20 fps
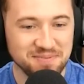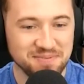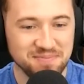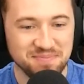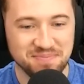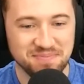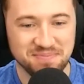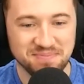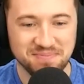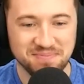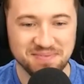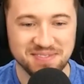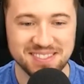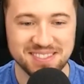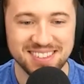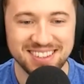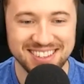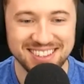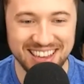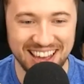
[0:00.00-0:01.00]

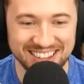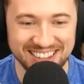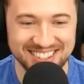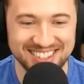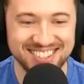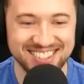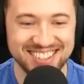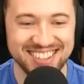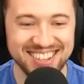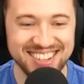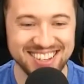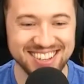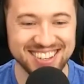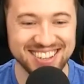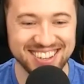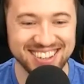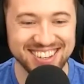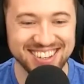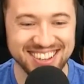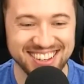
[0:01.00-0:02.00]

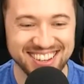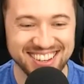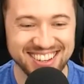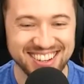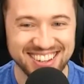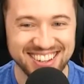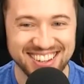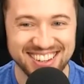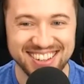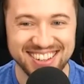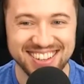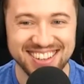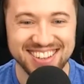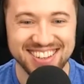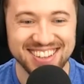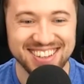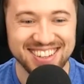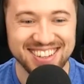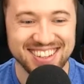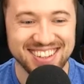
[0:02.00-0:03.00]

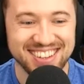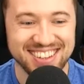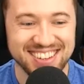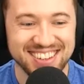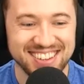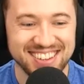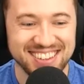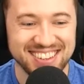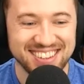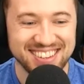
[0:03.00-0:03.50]
(silent)